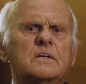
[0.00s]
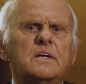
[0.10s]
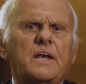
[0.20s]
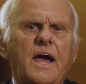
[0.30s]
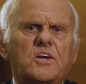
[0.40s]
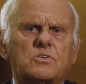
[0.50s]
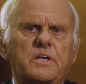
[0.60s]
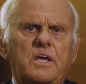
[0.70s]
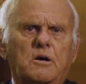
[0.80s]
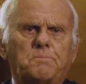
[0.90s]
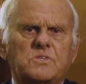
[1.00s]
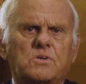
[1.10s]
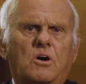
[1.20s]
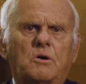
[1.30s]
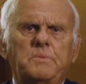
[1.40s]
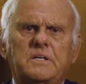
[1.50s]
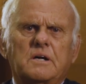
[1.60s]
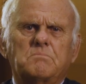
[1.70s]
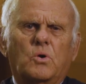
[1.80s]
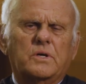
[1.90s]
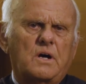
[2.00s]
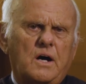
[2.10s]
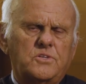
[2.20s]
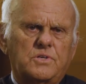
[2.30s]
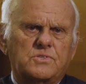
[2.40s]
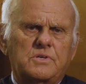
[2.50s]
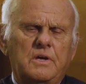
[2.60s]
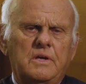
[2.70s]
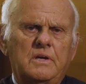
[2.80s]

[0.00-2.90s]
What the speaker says: can actually help us all become more conscious